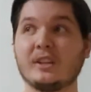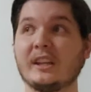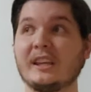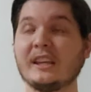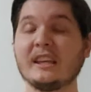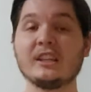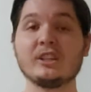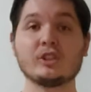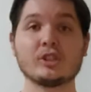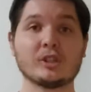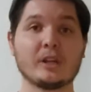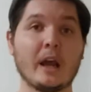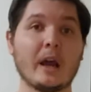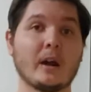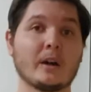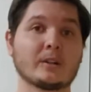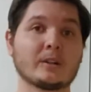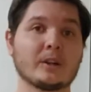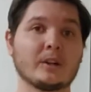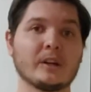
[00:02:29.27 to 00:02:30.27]
Each
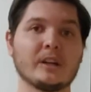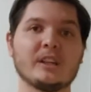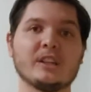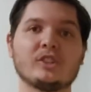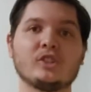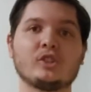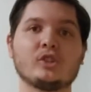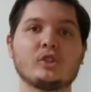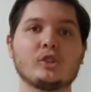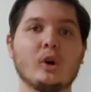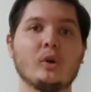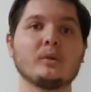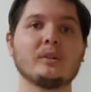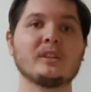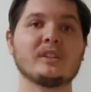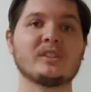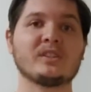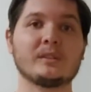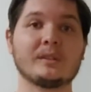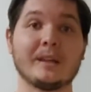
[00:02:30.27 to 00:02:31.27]
character is so
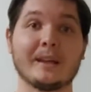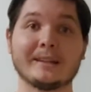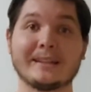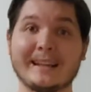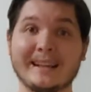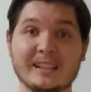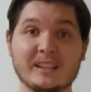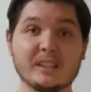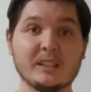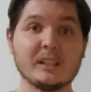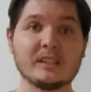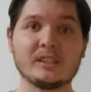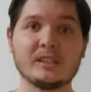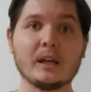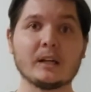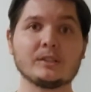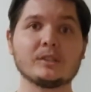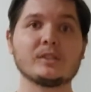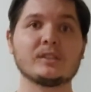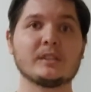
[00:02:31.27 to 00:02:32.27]
distinct. And it's
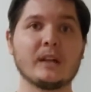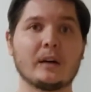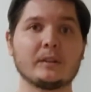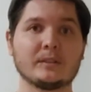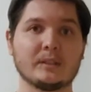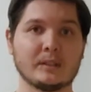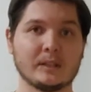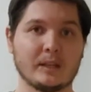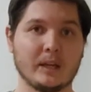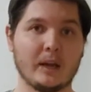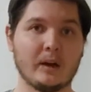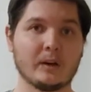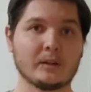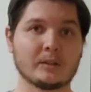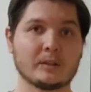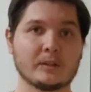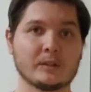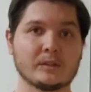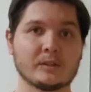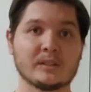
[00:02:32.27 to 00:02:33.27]
not just down to the
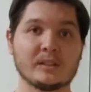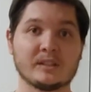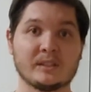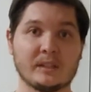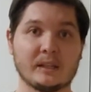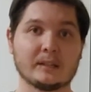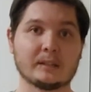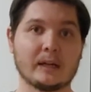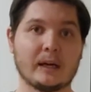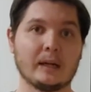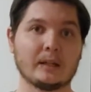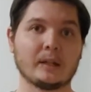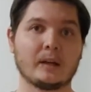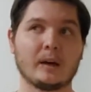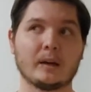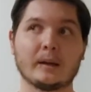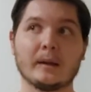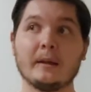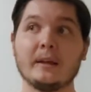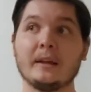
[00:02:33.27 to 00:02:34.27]
characters' distinct
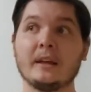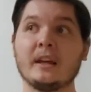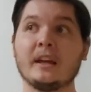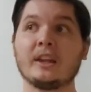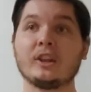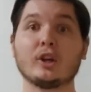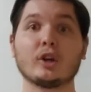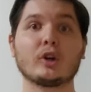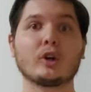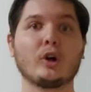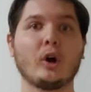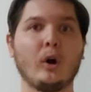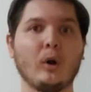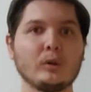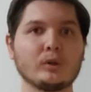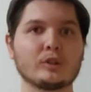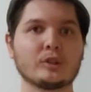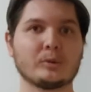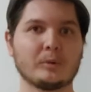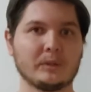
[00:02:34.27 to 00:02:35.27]
dialogue. They're
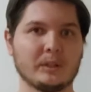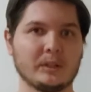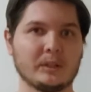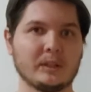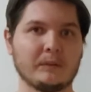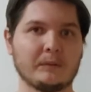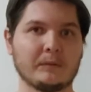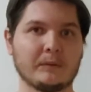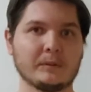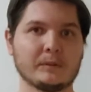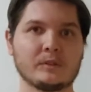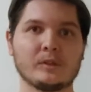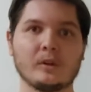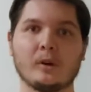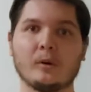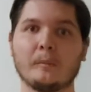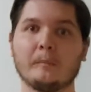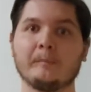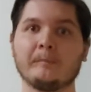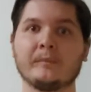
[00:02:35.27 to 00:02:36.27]
culturally different.
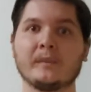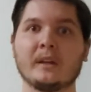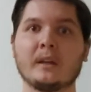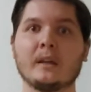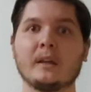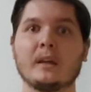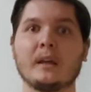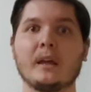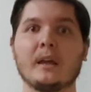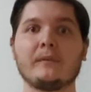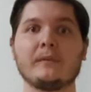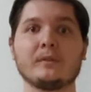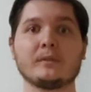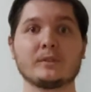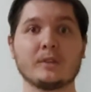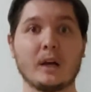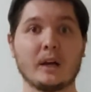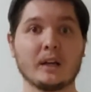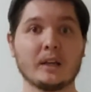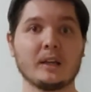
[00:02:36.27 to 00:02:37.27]
So if you're
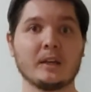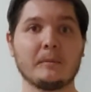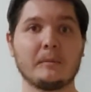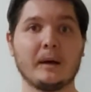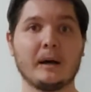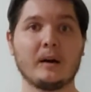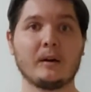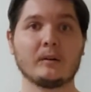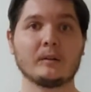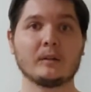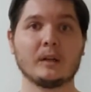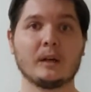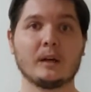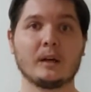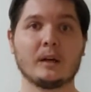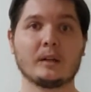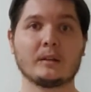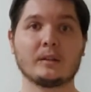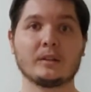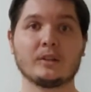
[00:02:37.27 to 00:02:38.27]
talking
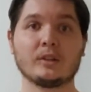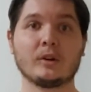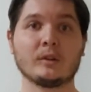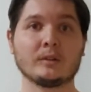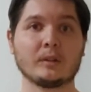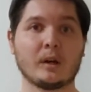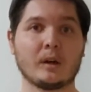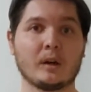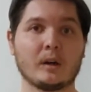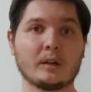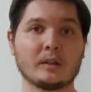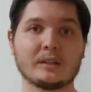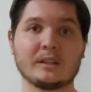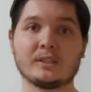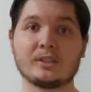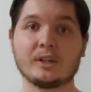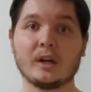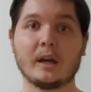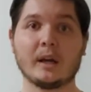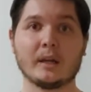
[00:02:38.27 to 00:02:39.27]
about the Jotnar, the
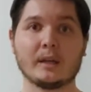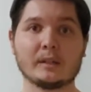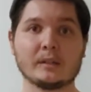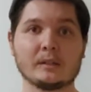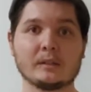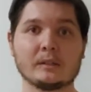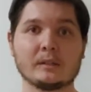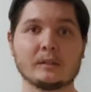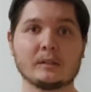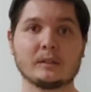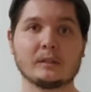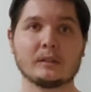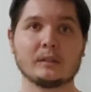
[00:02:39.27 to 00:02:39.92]
giants,